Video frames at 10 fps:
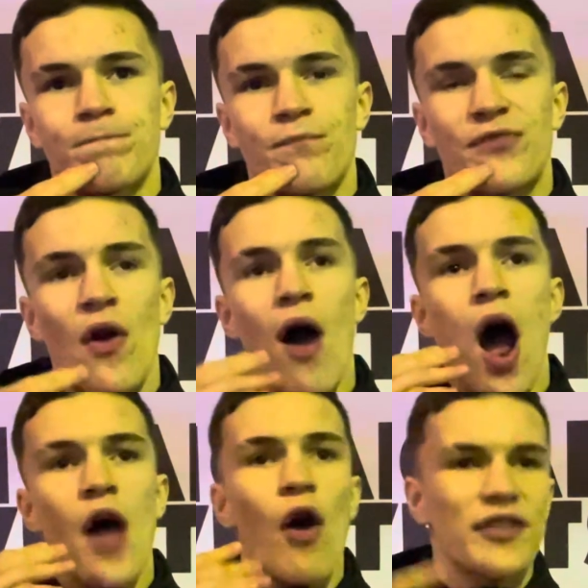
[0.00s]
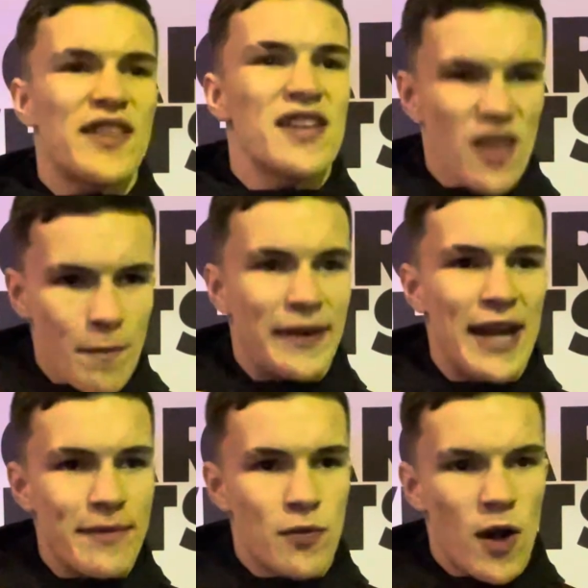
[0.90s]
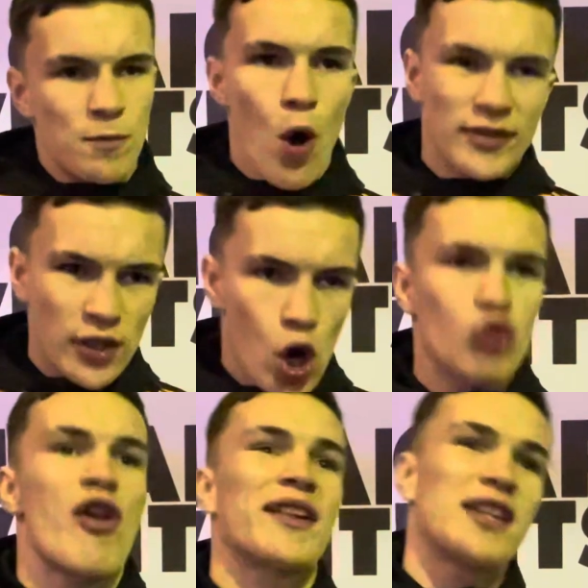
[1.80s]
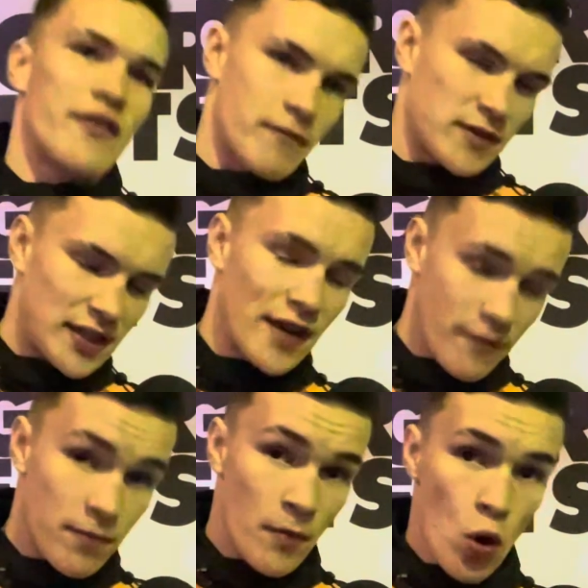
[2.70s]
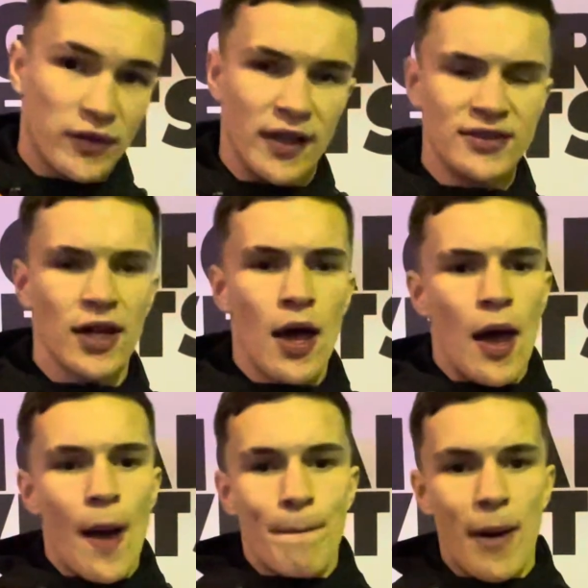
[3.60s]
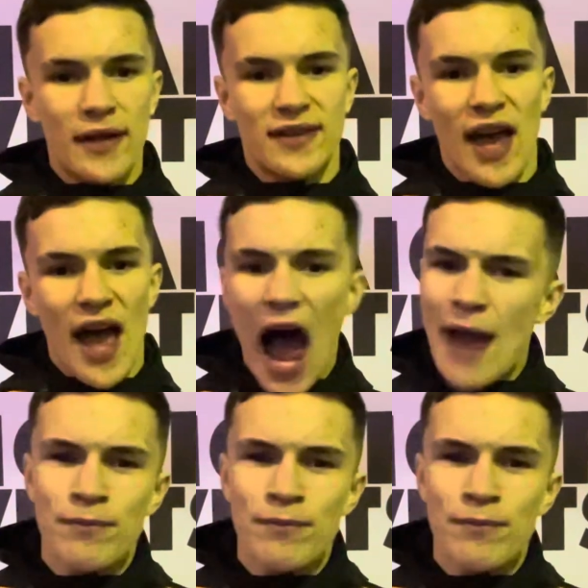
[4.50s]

there's other big names in Welsh boxing contracted to different promoters. But I'm